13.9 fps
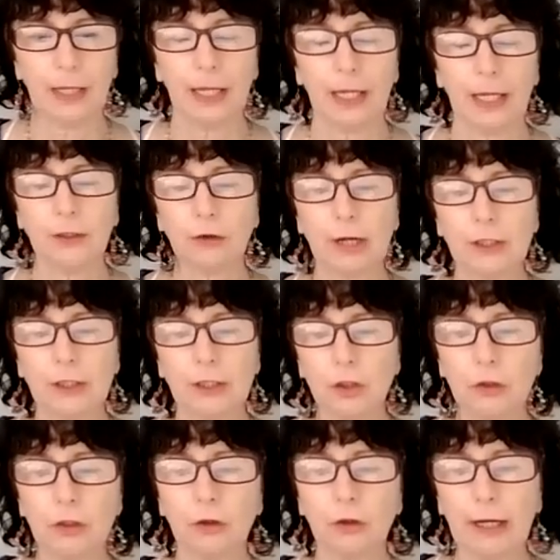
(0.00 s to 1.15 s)
In the gratitude,
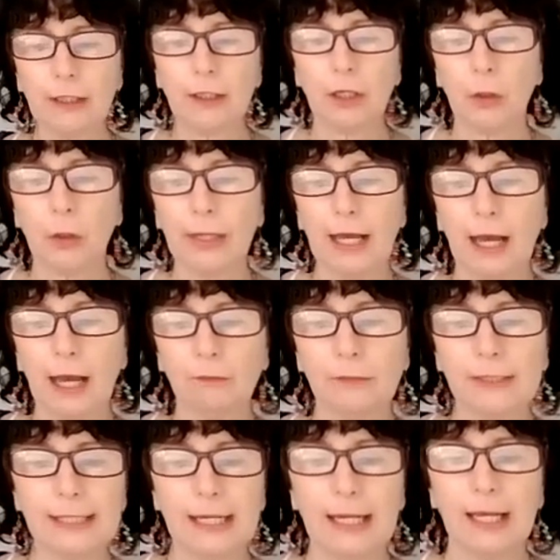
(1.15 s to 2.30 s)
the greater knowing
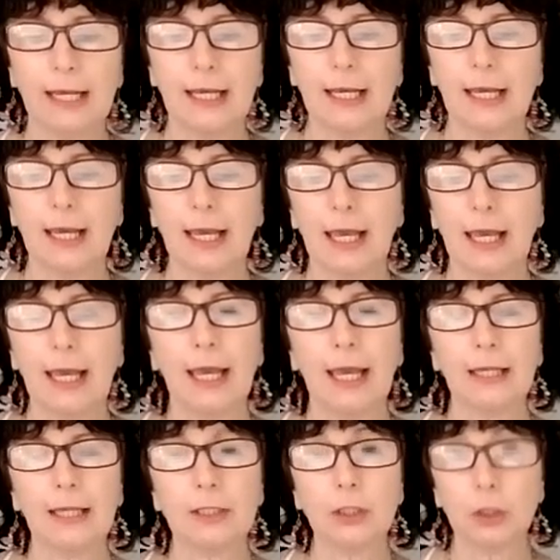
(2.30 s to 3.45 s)
comes
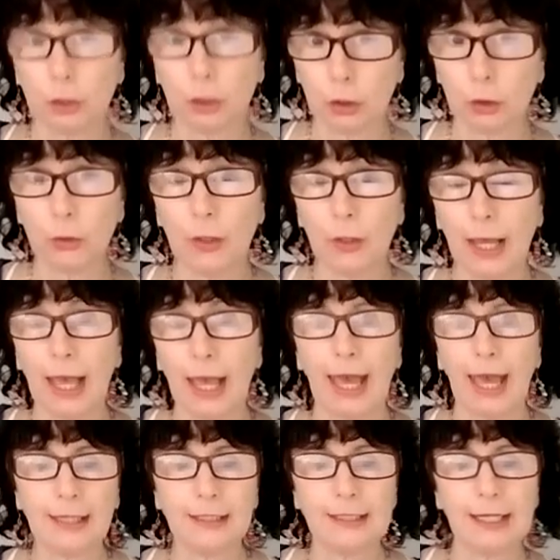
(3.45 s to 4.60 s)
to you,
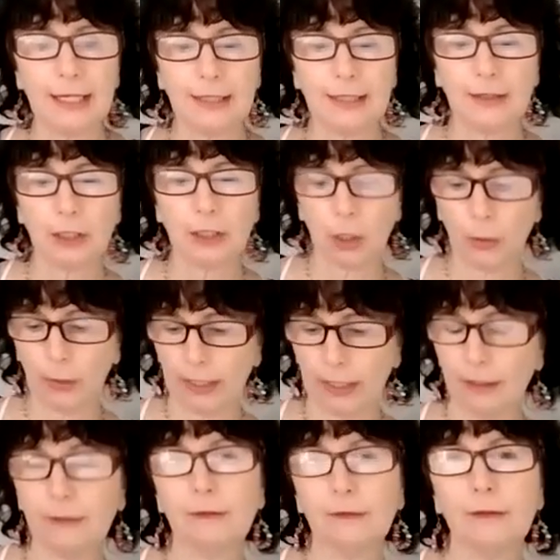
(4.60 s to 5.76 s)
and in the knowing
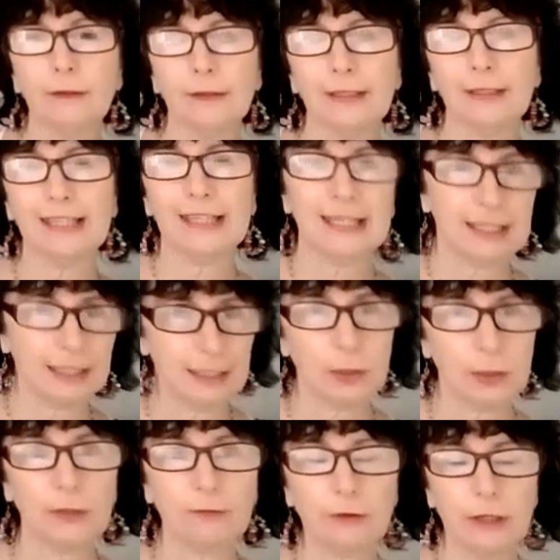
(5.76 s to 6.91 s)
is when
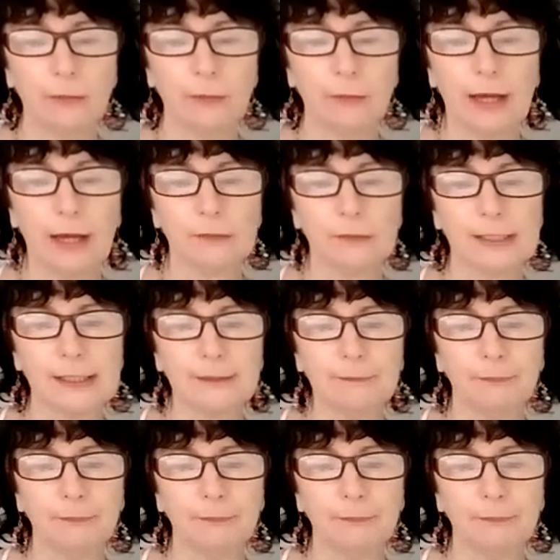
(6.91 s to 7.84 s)
freedom comes.